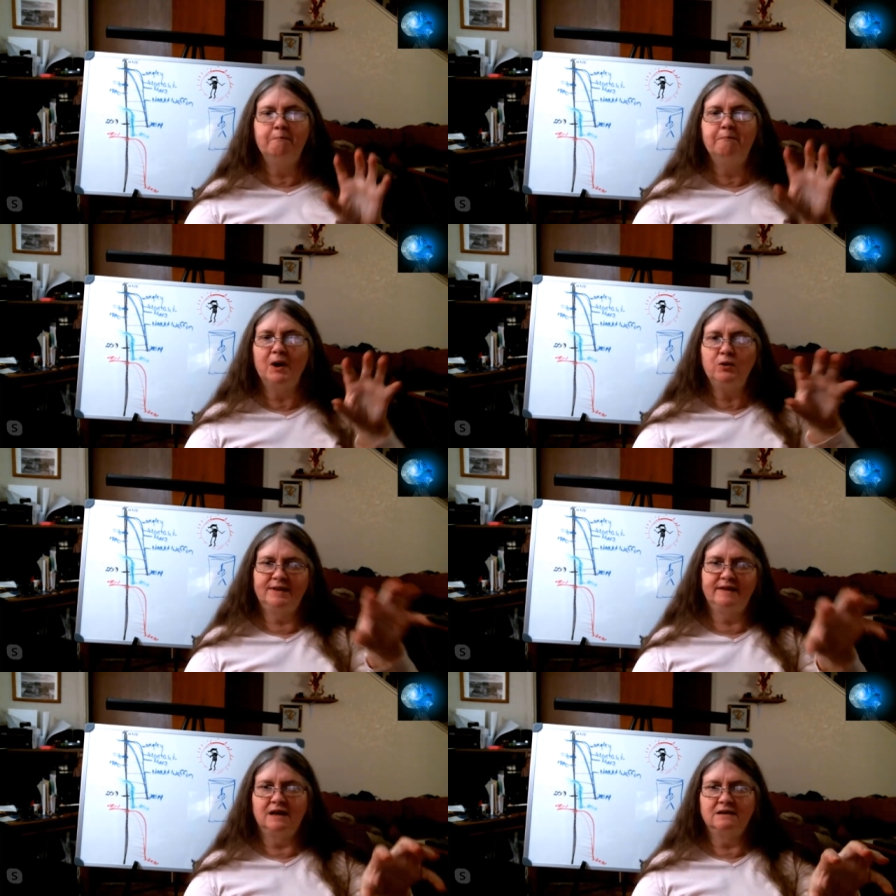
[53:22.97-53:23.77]
took
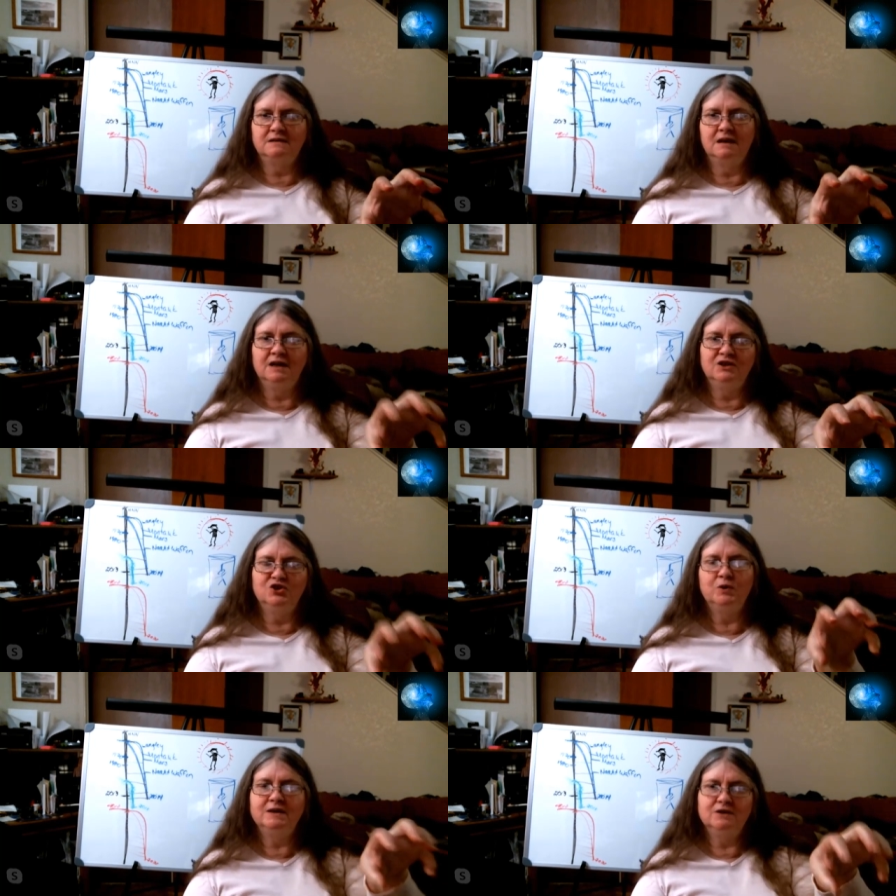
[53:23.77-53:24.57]
both of
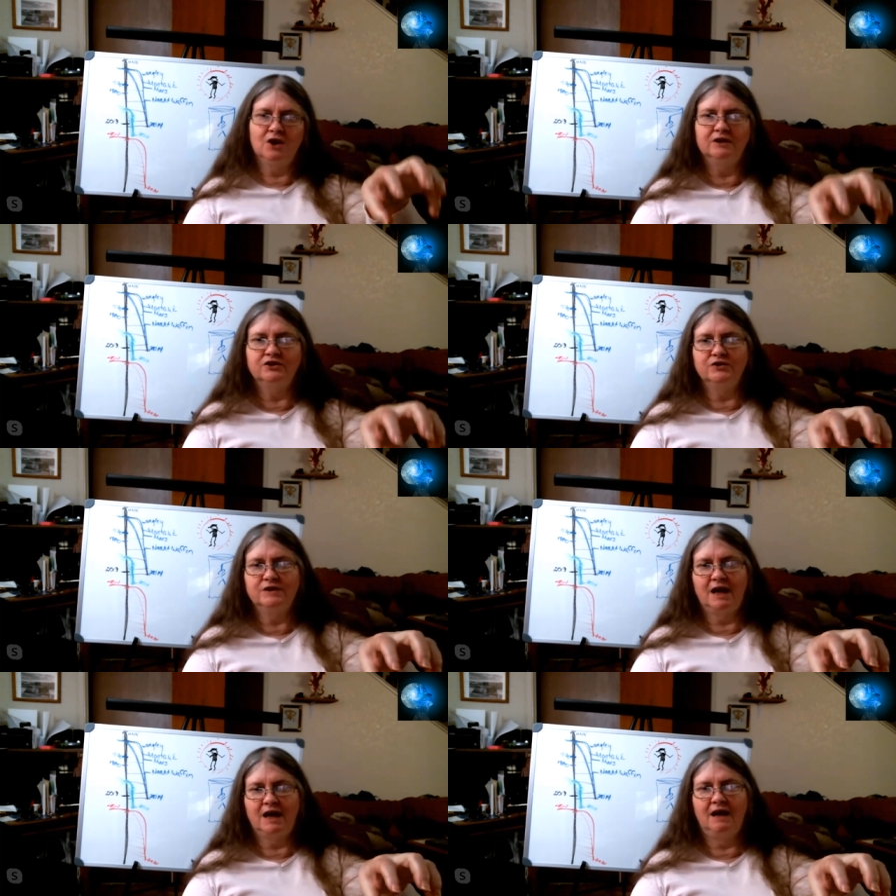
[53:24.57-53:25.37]
us into his
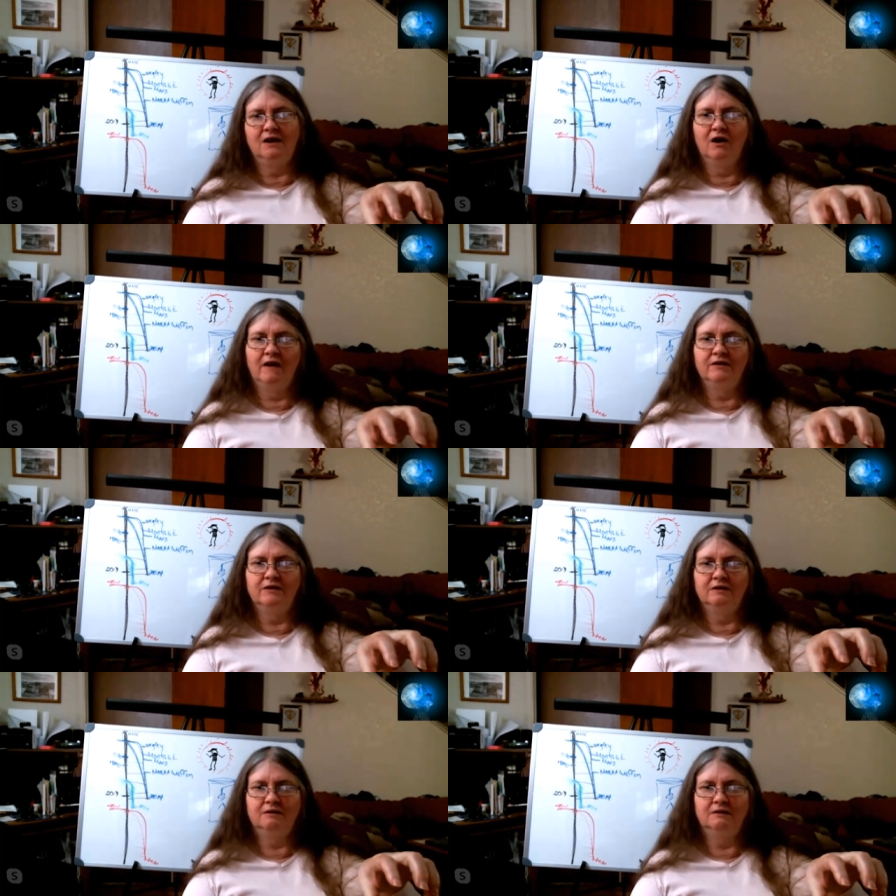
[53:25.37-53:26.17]
altar's head
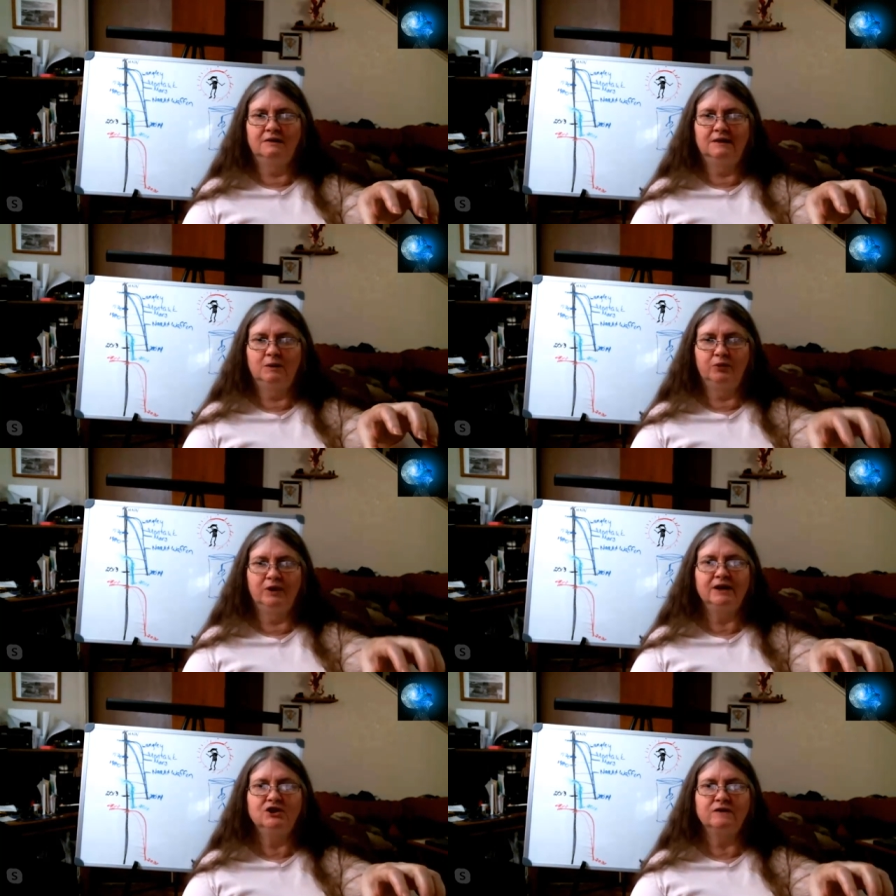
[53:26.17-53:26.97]
on
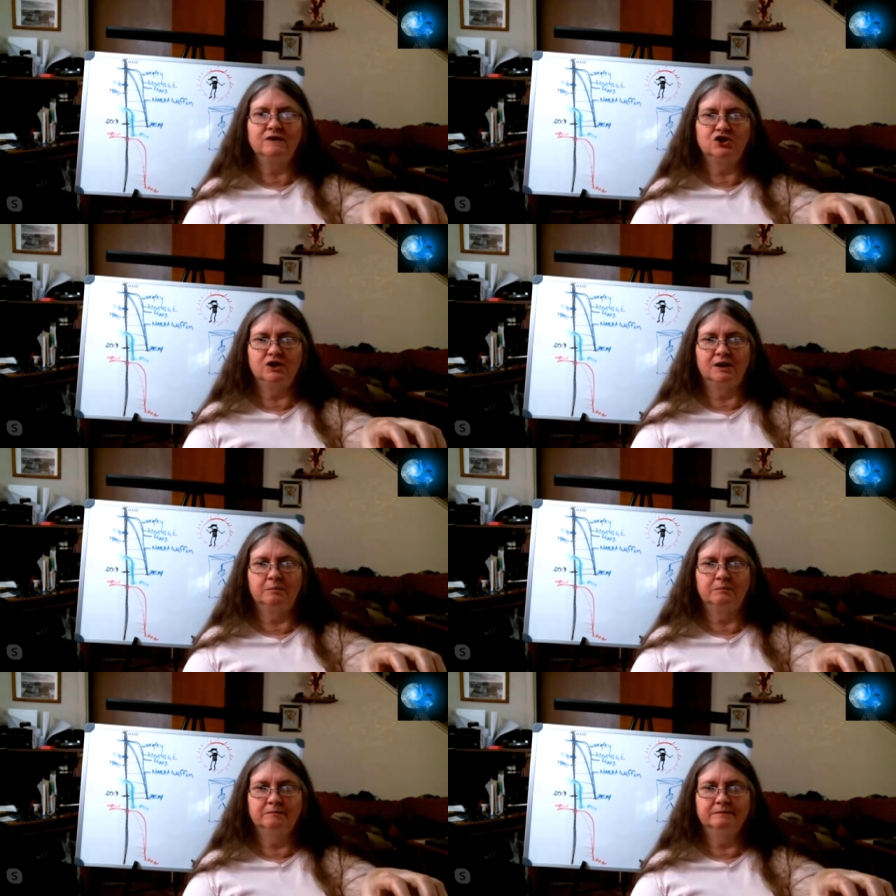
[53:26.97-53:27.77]
the bridge of
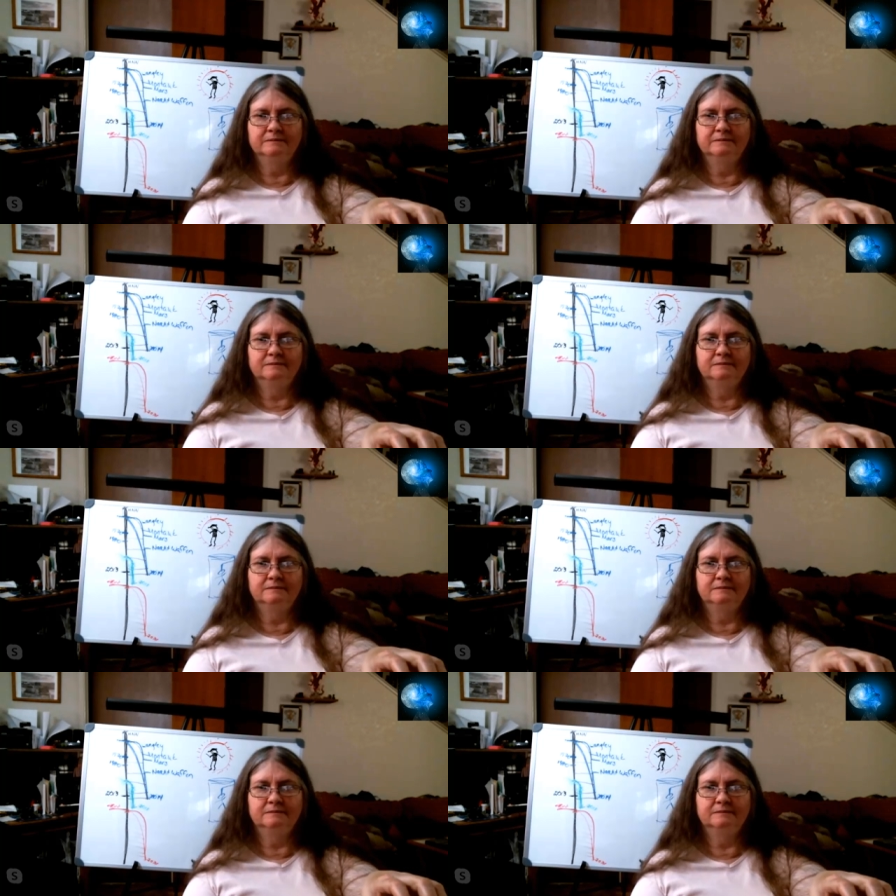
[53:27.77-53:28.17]
the ship,